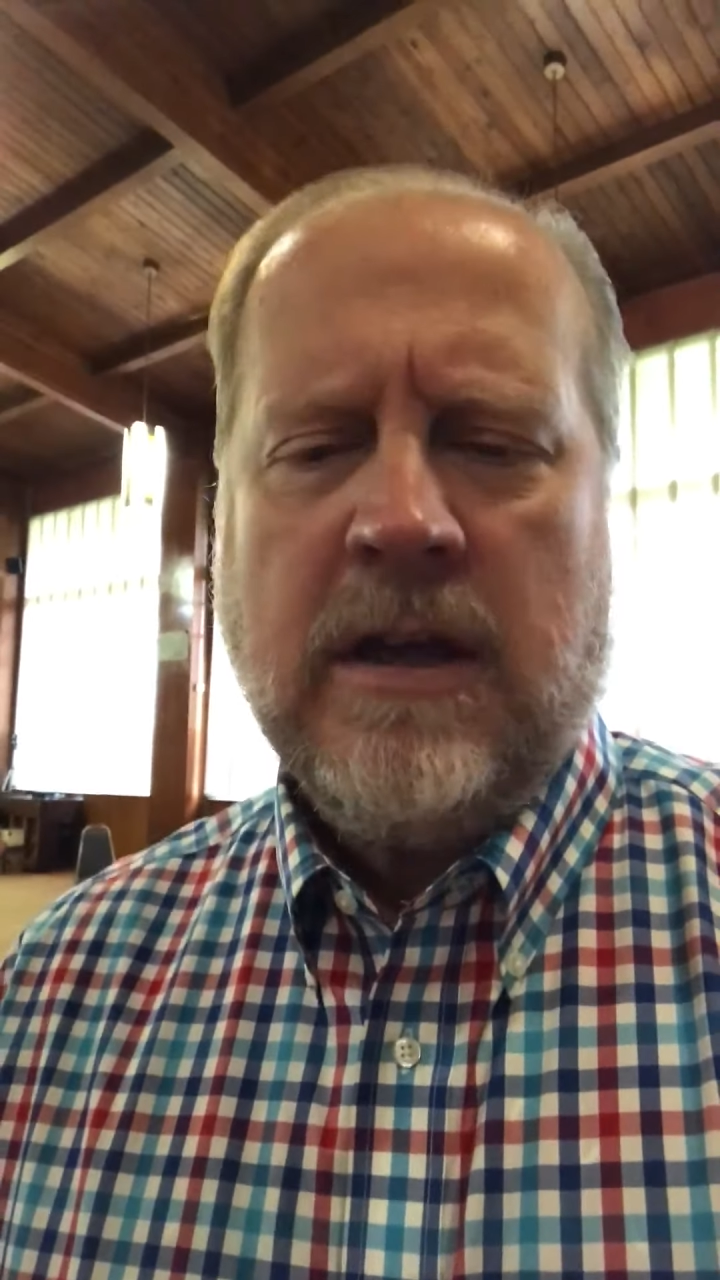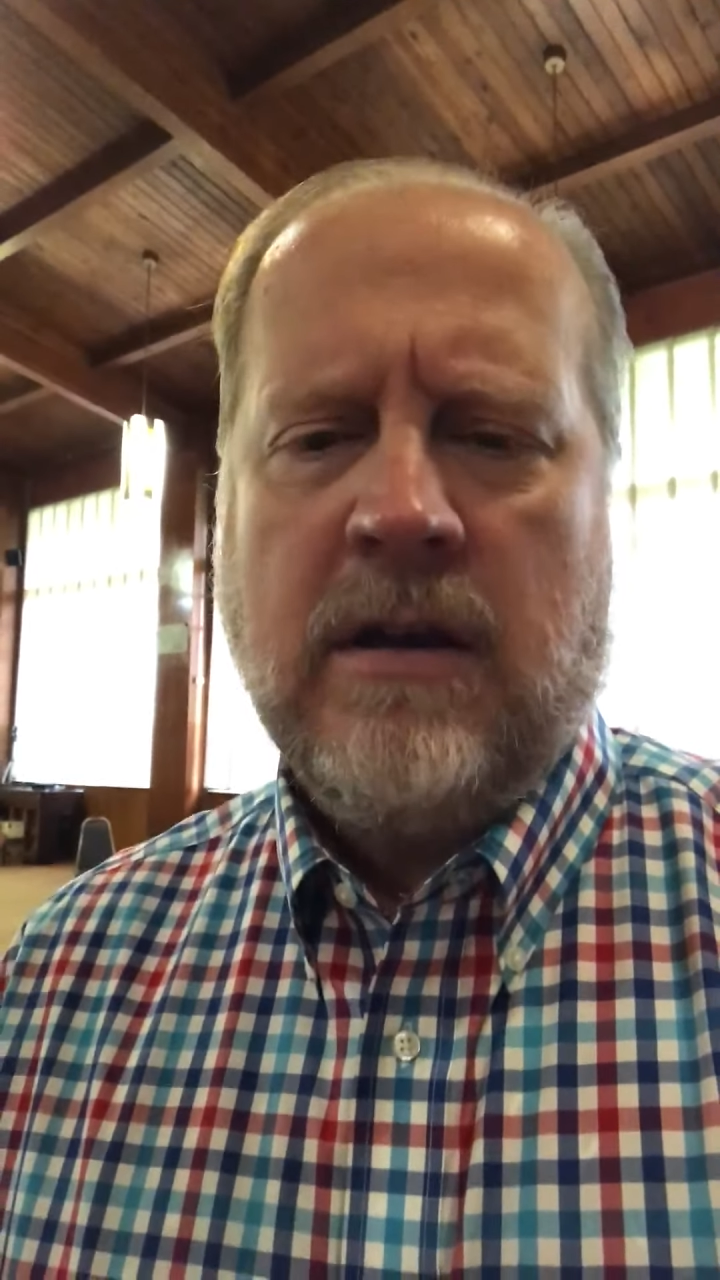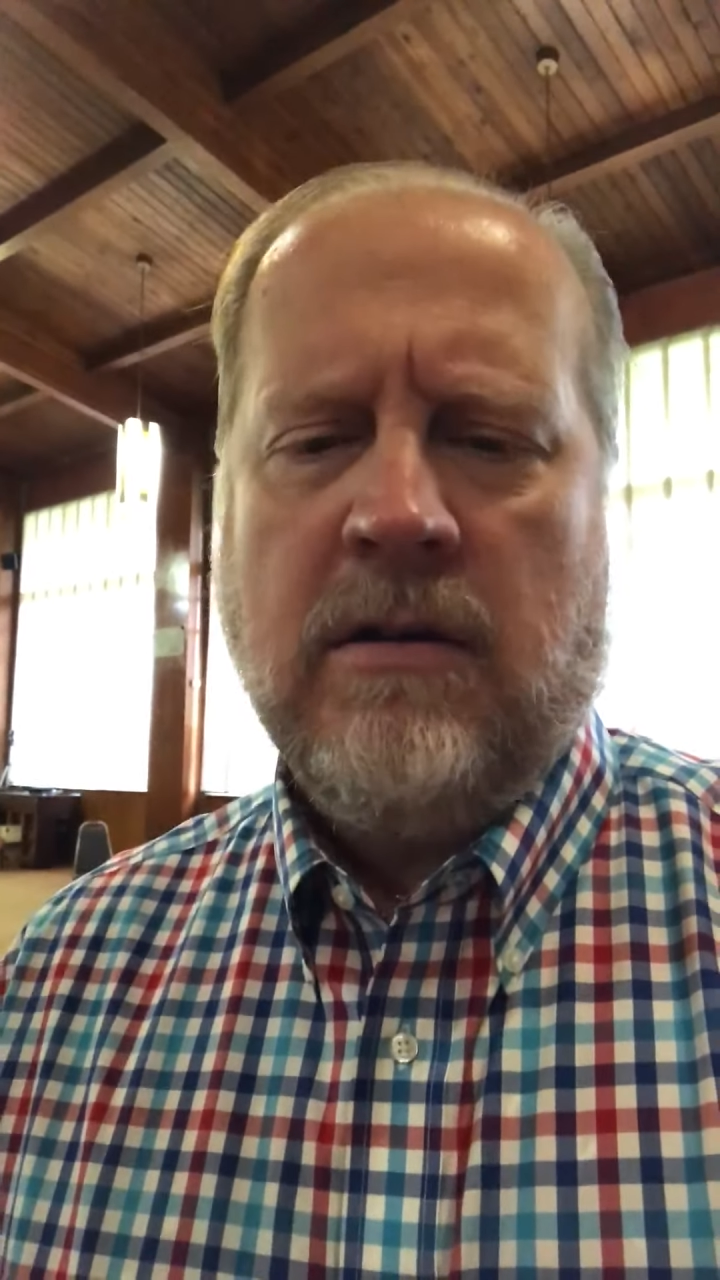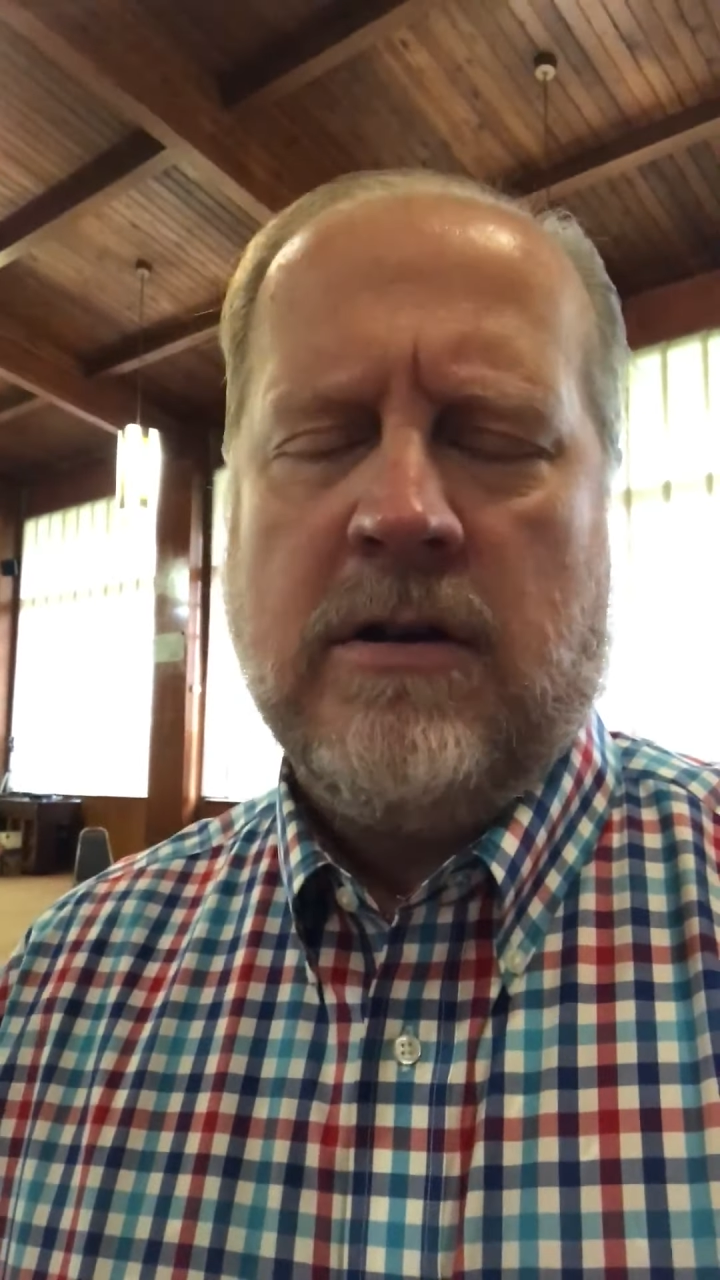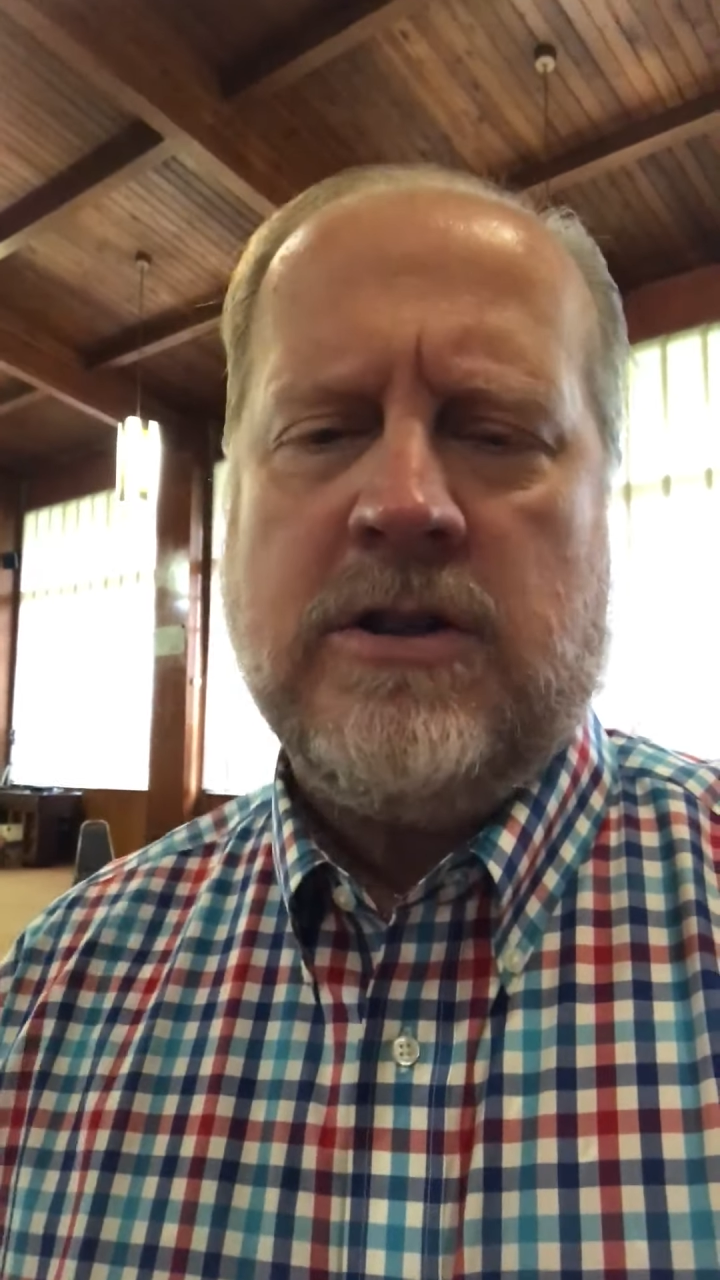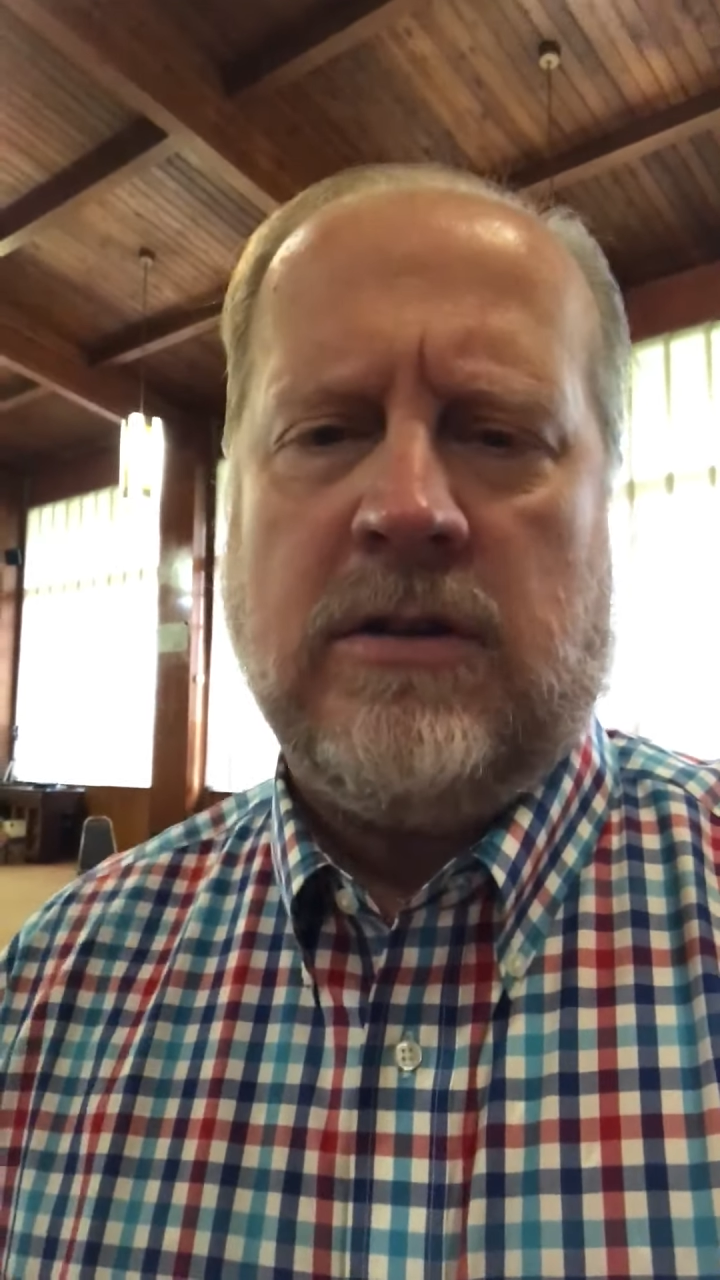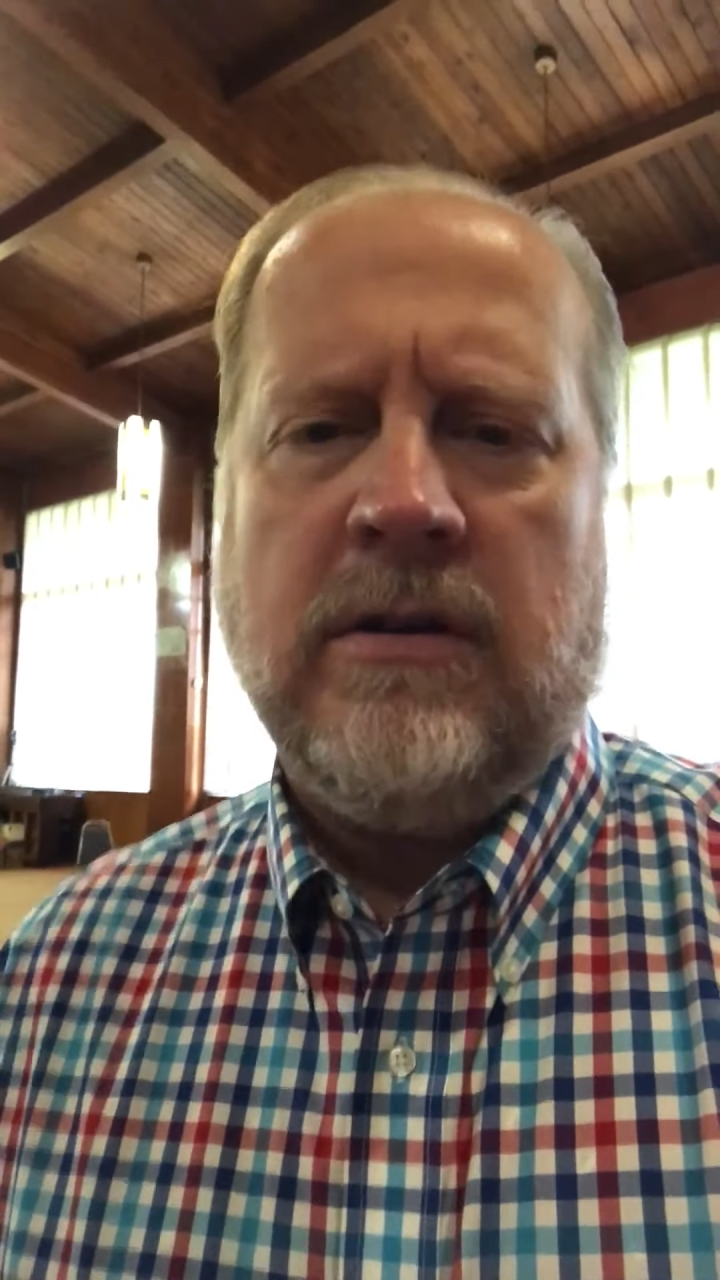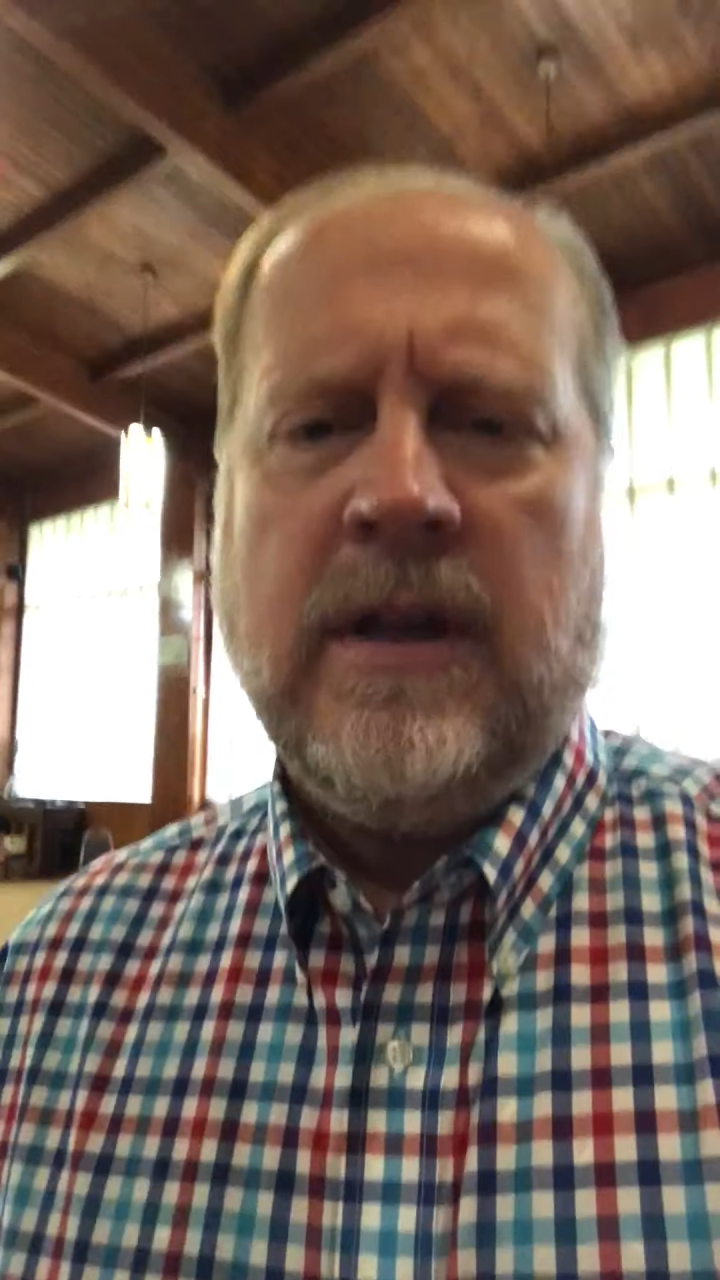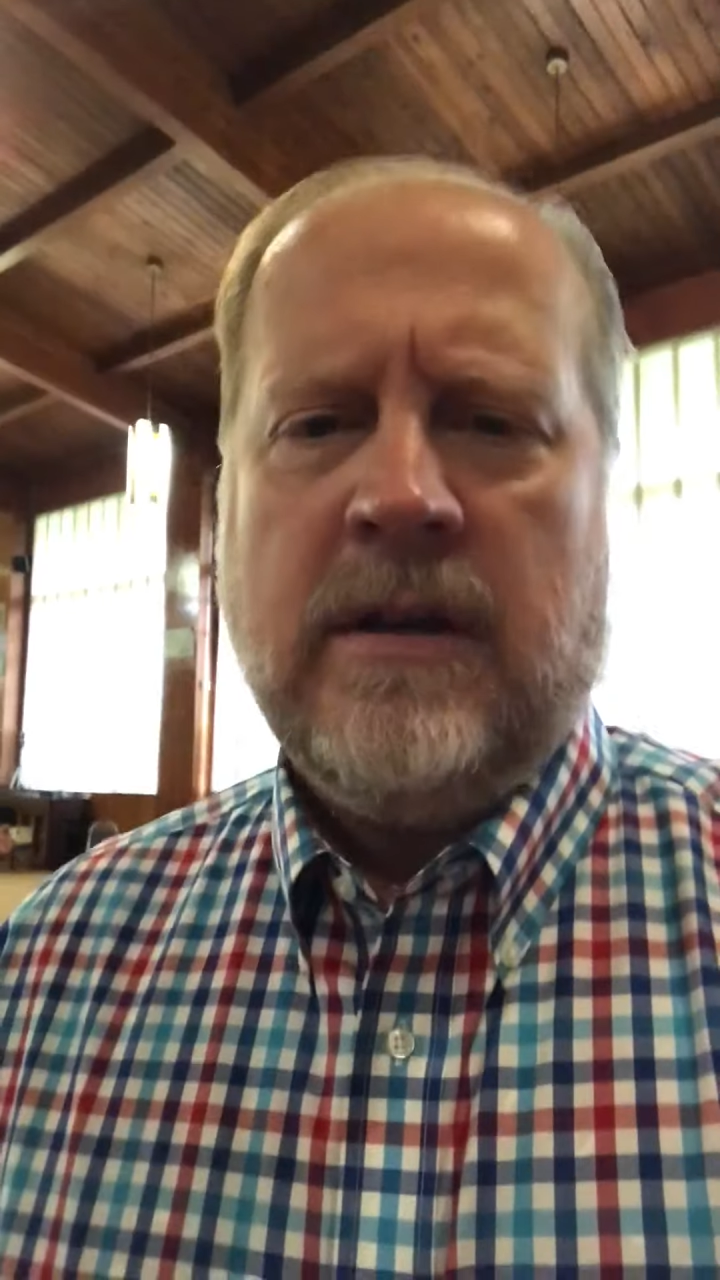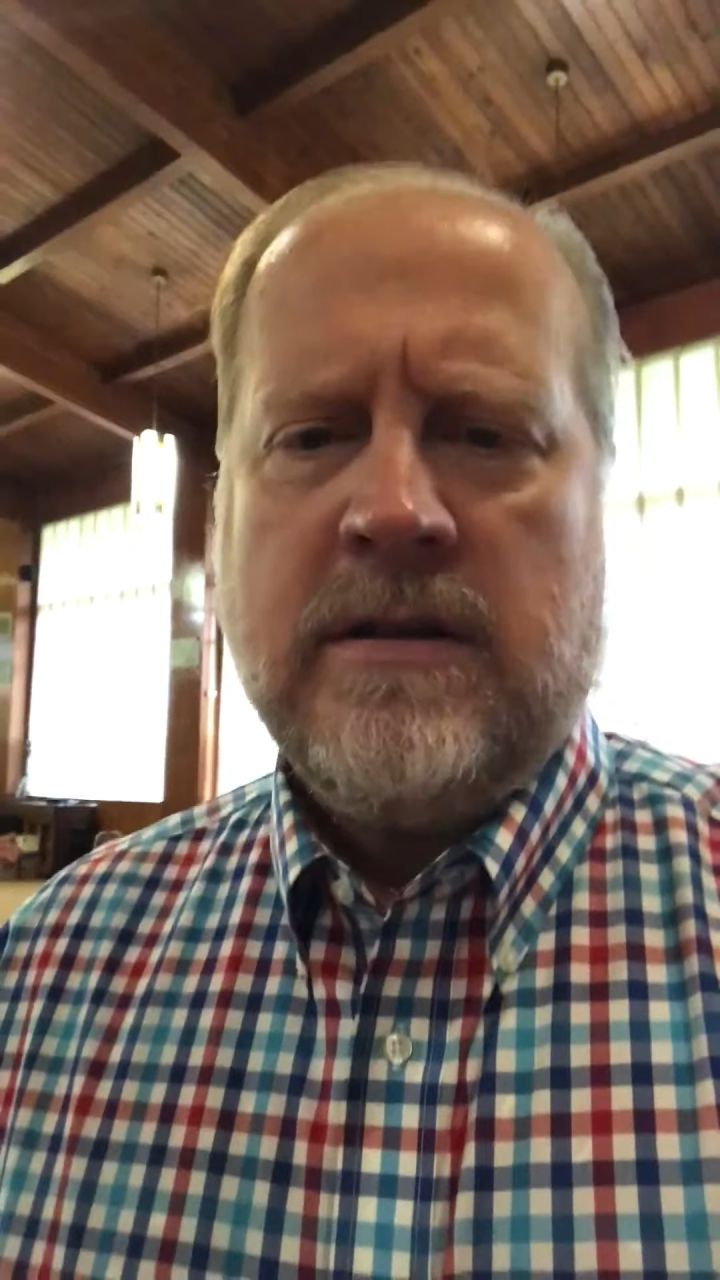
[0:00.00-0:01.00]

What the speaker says: encourage you